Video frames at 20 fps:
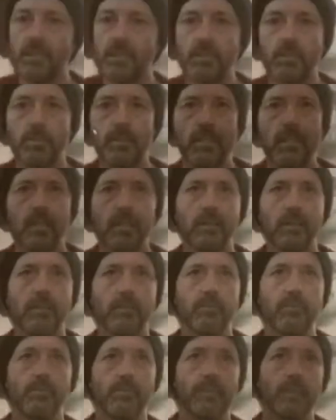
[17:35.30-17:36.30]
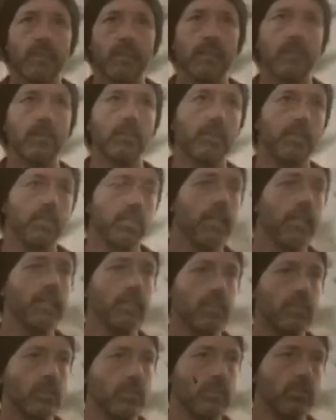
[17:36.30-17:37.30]
is a bit like, you know, the
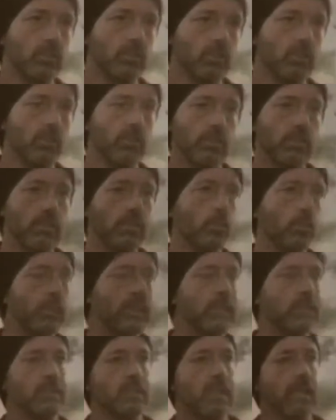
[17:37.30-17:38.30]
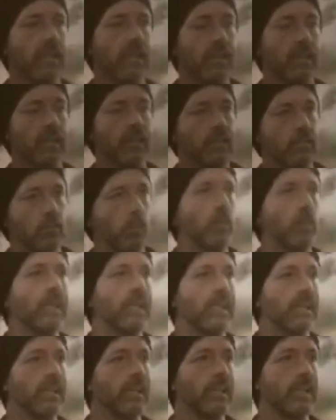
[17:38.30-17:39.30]
chain is only as strong as its weakest link, and there's a
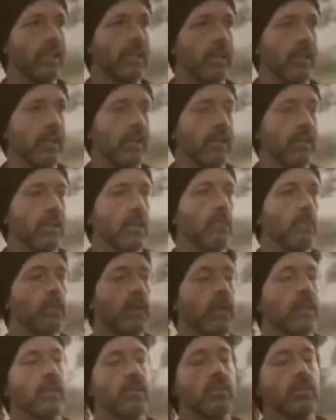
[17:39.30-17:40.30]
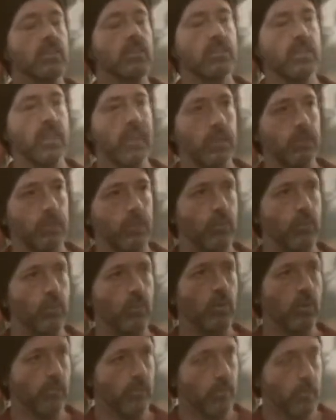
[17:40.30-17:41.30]
weak link in there. But I couldn't see it
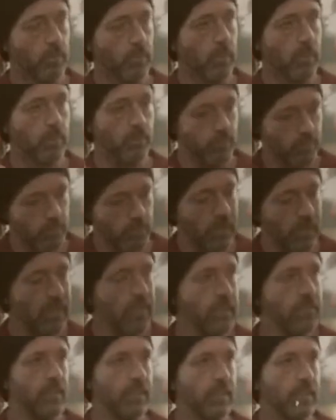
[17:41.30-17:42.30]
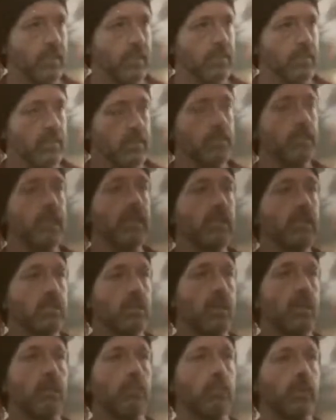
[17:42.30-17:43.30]
before. But by leaving it and spending
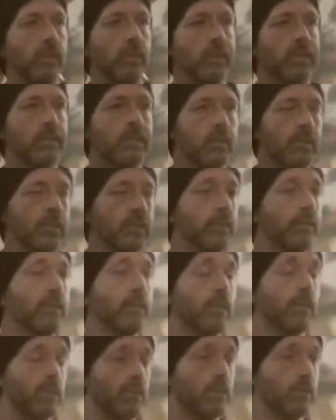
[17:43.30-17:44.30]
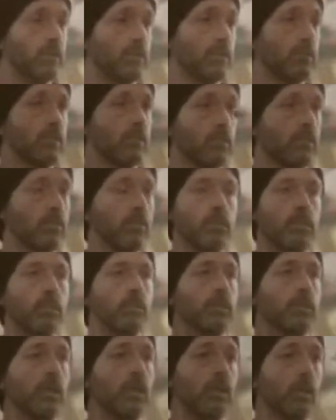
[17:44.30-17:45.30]
time with it, you know, just sort of
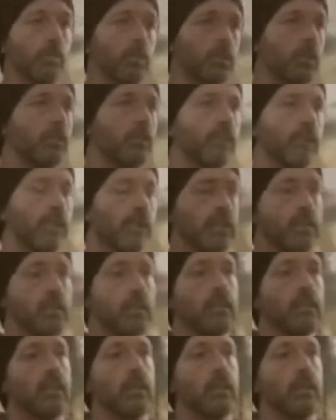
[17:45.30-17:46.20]
observing it,